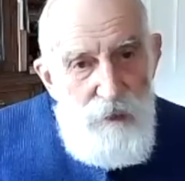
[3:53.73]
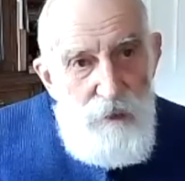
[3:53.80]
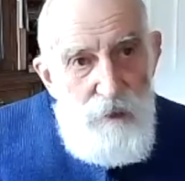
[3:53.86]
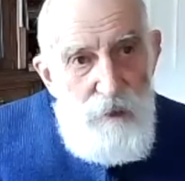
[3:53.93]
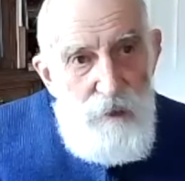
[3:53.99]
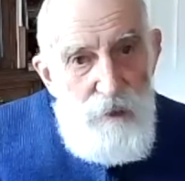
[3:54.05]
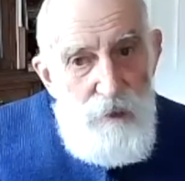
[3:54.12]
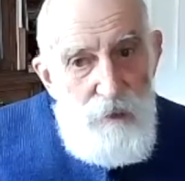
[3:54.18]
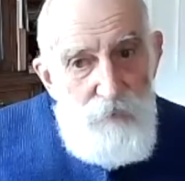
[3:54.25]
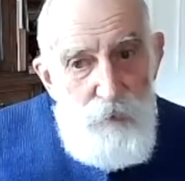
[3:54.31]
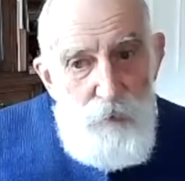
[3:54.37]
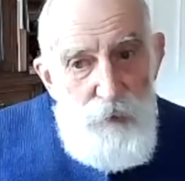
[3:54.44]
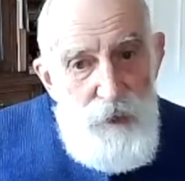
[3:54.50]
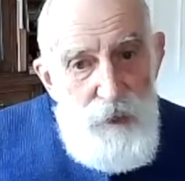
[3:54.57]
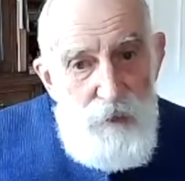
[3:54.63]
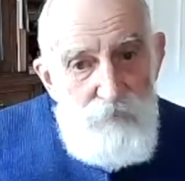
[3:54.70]
And I've
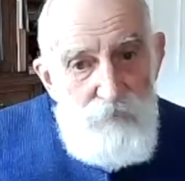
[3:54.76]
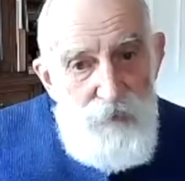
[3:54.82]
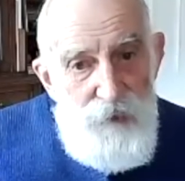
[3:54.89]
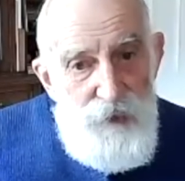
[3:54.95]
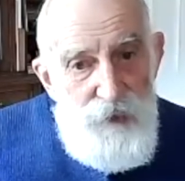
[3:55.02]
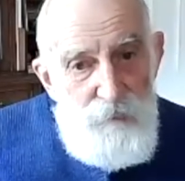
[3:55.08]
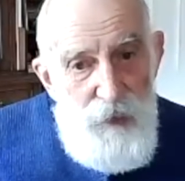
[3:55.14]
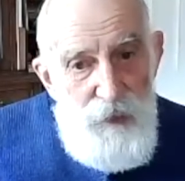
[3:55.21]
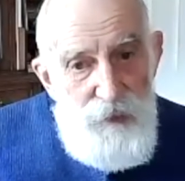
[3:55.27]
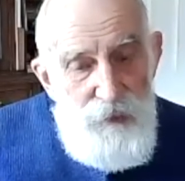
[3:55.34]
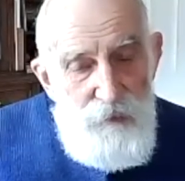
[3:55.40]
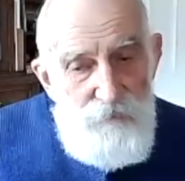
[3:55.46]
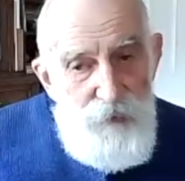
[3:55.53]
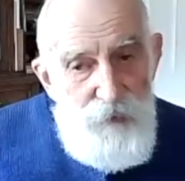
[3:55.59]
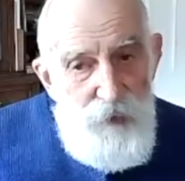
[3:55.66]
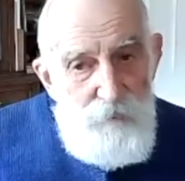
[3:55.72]
always loved the space
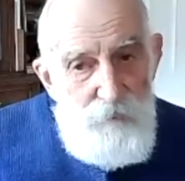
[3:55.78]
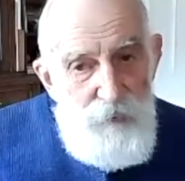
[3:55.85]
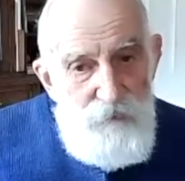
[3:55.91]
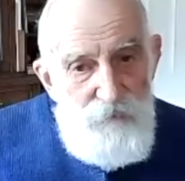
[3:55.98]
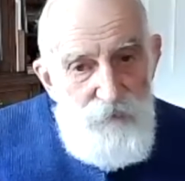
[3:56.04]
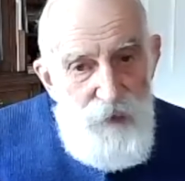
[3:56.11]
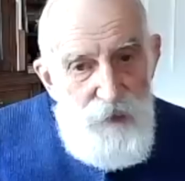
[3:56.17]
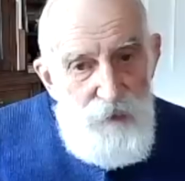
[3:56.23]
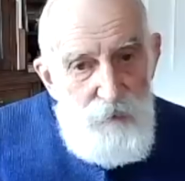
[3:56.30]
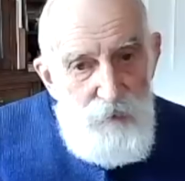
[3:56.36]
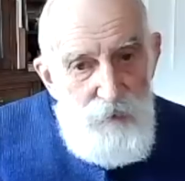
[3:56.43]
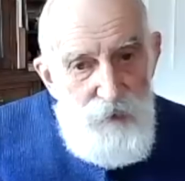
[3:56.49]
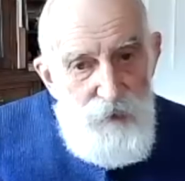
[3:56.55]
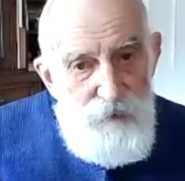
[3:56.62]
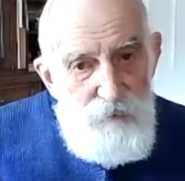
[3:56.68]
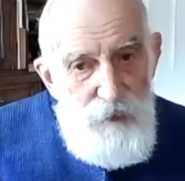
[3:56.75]
of the open
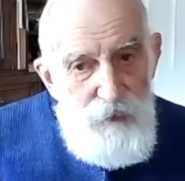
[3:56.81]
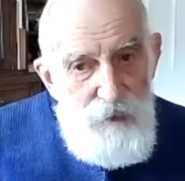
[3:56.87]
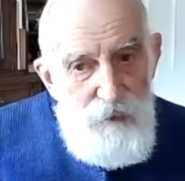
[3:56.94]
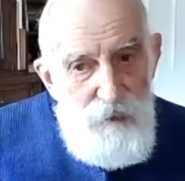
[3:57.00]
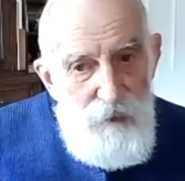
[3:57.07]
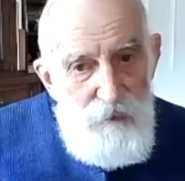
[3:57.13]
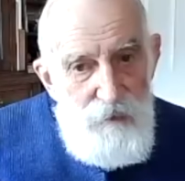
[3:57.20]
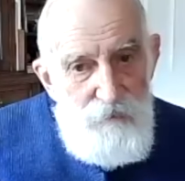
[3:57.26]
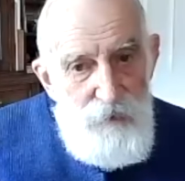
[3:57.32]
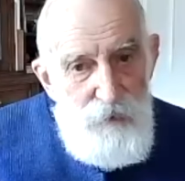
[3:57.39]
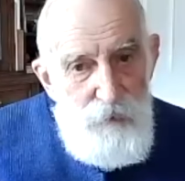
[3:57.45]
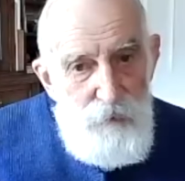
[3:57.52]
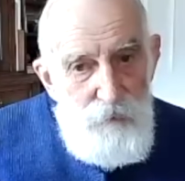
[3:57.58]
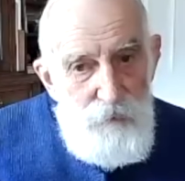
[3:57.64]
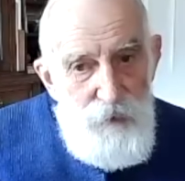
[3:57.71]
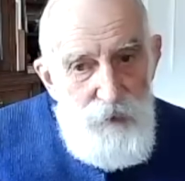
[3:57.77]
fields. Well, I never
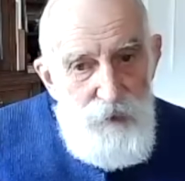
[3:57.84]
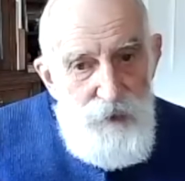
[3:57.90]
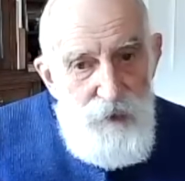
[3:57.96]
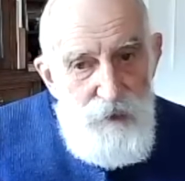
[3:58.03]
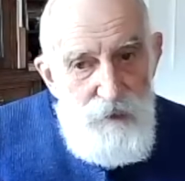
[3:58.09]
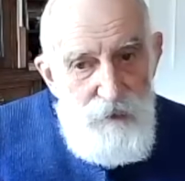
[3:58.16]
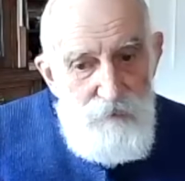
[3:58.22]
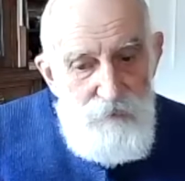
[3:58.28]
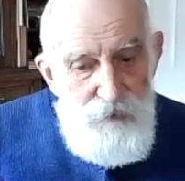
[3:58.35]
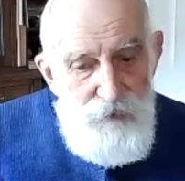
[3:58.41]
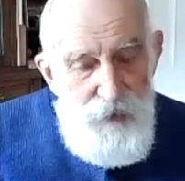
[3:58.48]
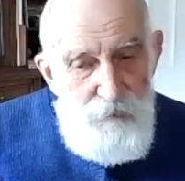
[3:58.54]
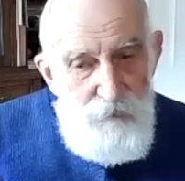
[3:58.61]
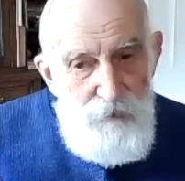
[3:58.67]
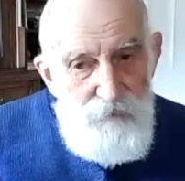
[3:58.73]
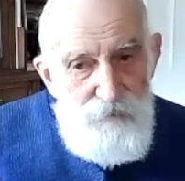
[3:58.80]

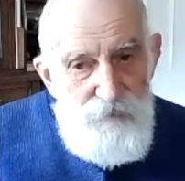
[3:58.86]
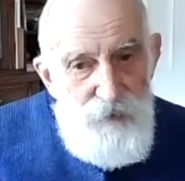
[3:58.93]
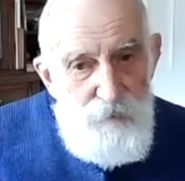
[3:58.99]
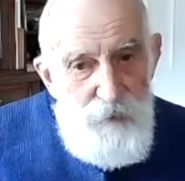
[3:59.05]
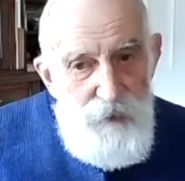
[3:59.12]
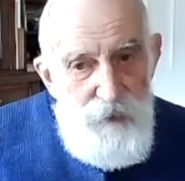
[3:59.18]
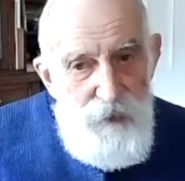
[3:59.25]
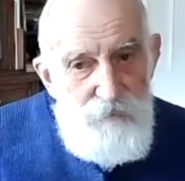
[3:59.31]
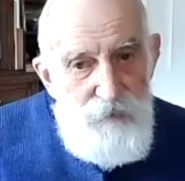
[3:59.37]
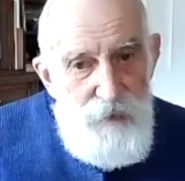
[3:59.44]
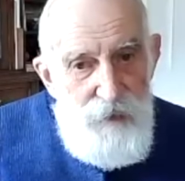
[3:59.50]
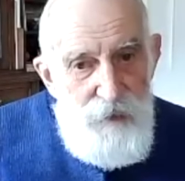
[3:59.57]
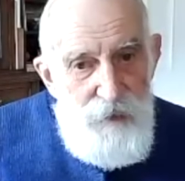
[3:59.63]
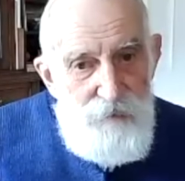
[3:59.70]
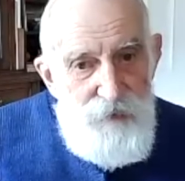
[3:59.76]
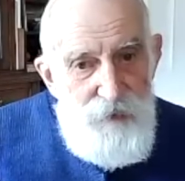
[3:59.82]
dreamed of spirit, never
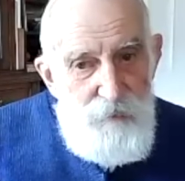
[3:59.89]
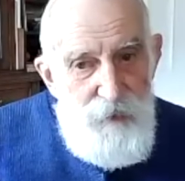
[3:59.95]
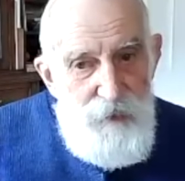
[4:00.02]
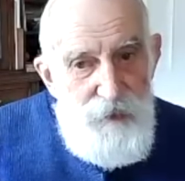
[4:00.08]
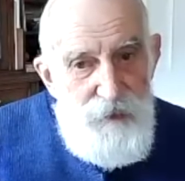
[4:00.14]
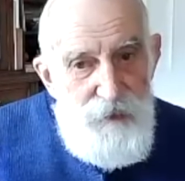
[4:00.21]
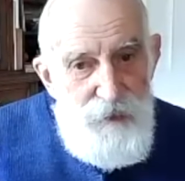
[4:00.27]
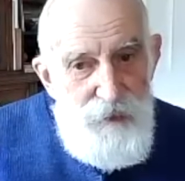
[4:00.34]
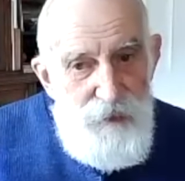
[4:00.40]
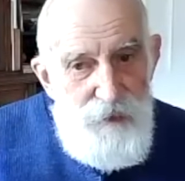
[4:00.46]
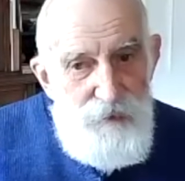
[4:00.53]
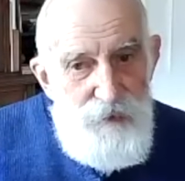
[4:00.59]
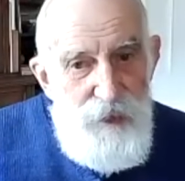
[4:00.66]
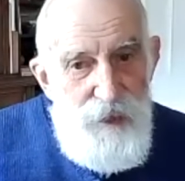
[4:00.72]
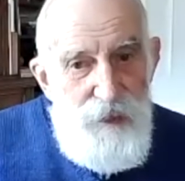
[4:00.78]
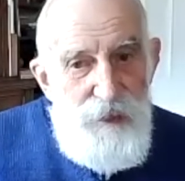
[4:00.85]
heard of spirit in
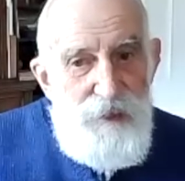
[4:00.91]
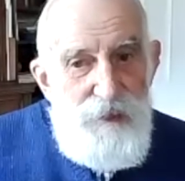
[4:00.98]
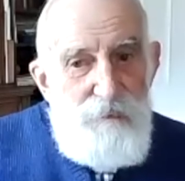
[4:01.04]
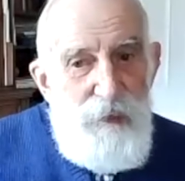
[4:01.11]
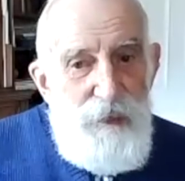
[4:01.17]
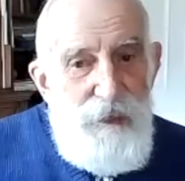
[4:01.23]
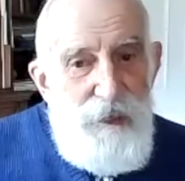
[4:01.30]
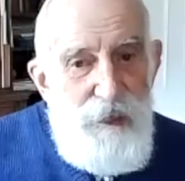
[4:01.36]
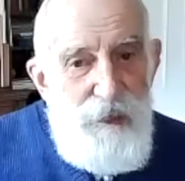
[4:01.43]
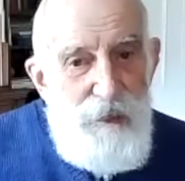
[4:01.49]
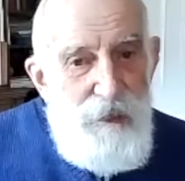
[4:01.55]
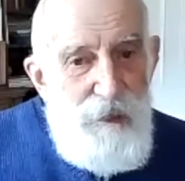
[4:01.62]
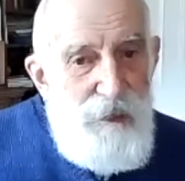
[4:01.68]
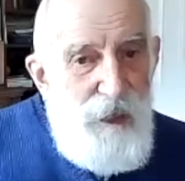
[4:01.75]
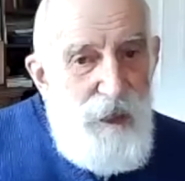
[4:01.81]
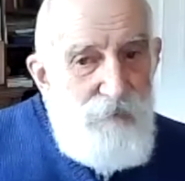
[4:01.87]
those days, but
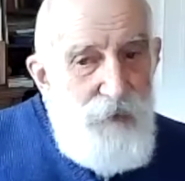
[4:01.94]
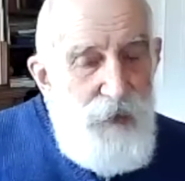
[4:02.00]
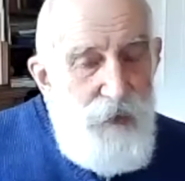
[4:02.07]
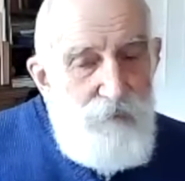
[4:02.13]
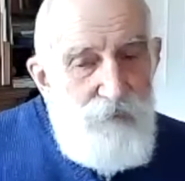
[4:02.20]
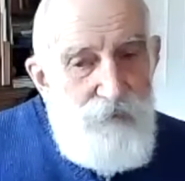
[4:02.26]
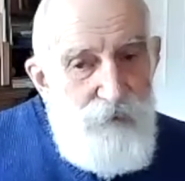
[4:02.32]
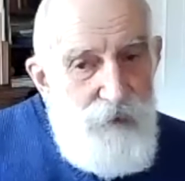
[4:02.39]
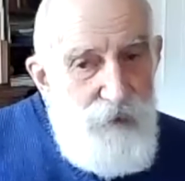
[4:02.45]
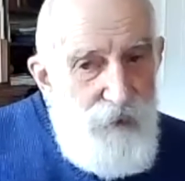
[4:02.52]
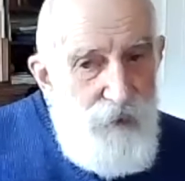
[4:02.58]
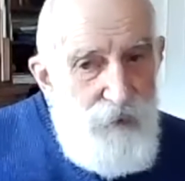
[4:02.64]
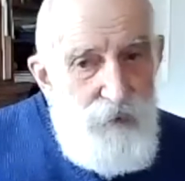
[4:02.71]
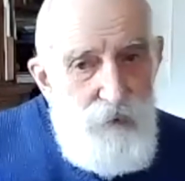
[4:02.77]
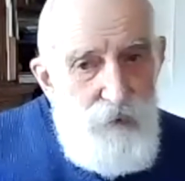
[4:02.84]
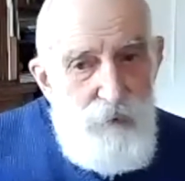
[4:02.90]
I've loved
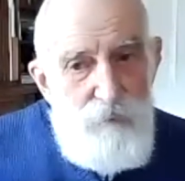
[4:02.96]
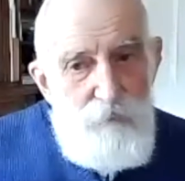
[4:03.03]
those sort of